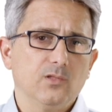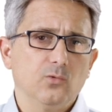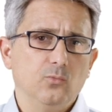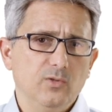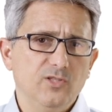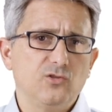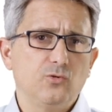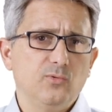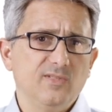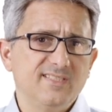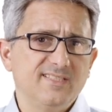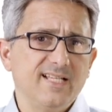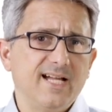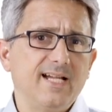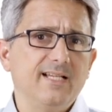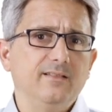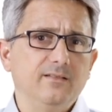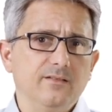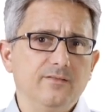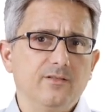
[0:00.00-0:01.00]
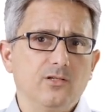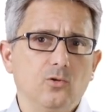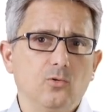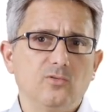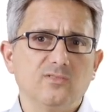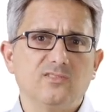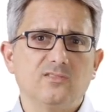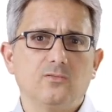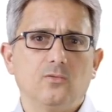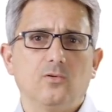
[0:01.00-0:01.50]
which reside in the
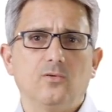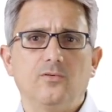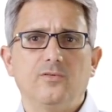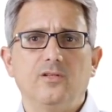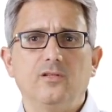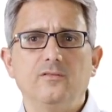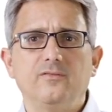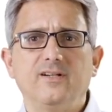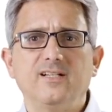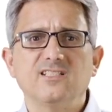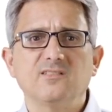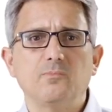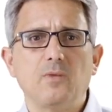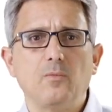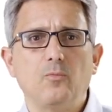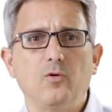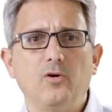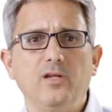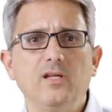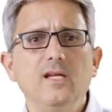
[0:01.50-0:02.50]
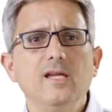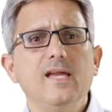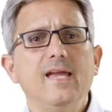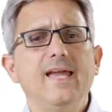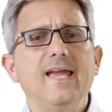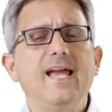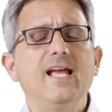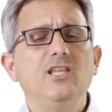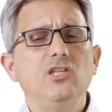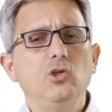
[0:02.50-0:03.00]
host or the device memory.
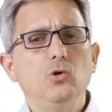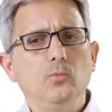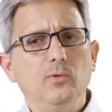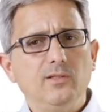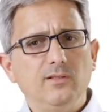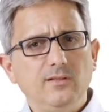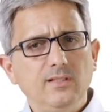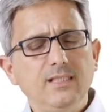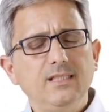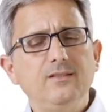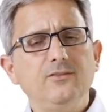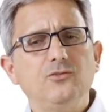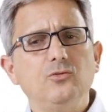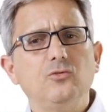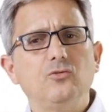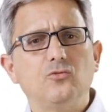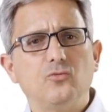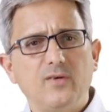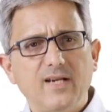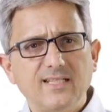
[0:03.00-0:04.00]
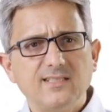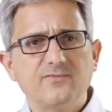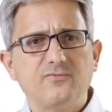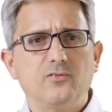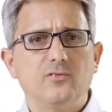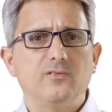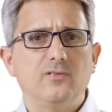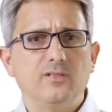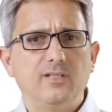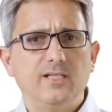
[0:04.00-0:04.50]
And you will need to
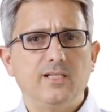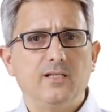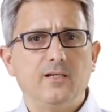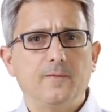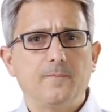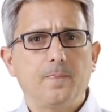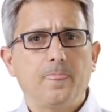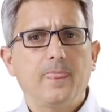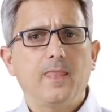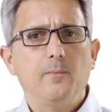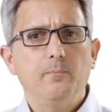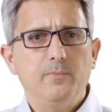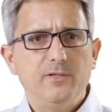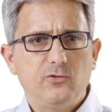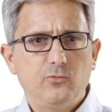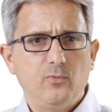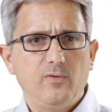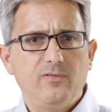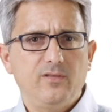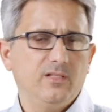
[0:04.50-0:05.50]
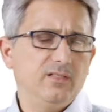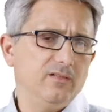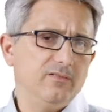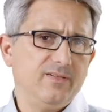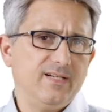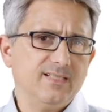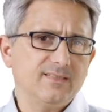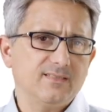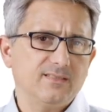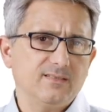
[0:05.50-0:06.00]
transfer the data between the
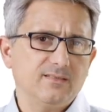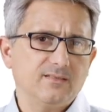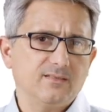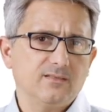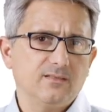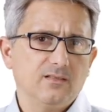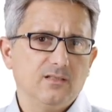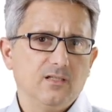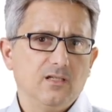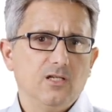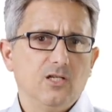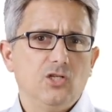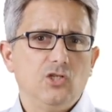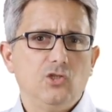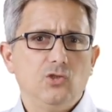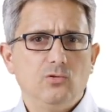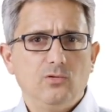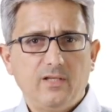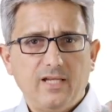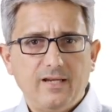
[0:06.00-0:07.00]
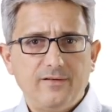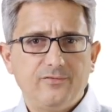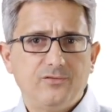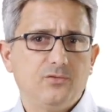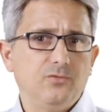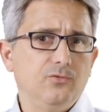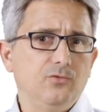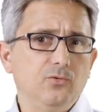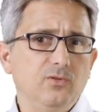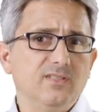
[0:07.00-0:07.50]
devices. You'll have
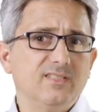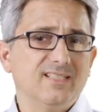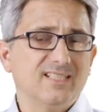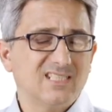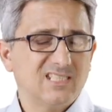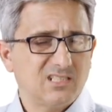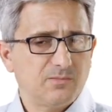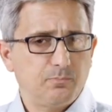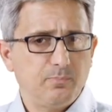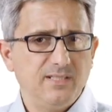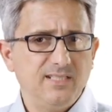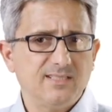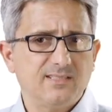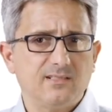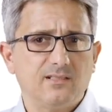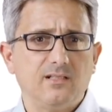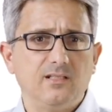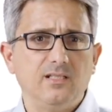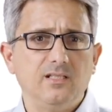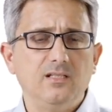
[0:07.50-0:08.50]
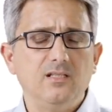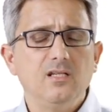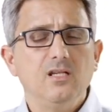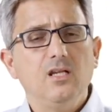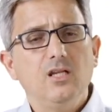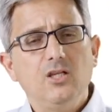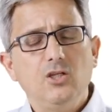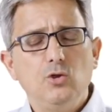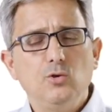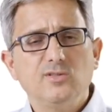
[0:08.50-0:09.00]
to do it explicitly
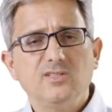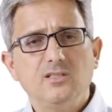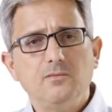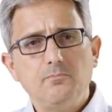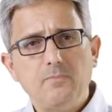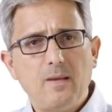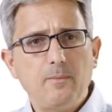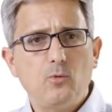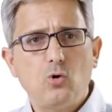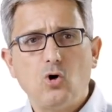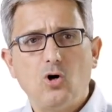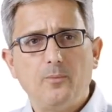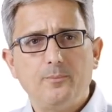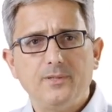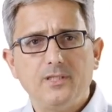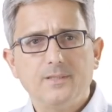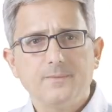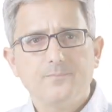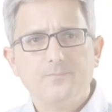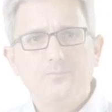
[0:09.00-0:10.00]
using memcopy.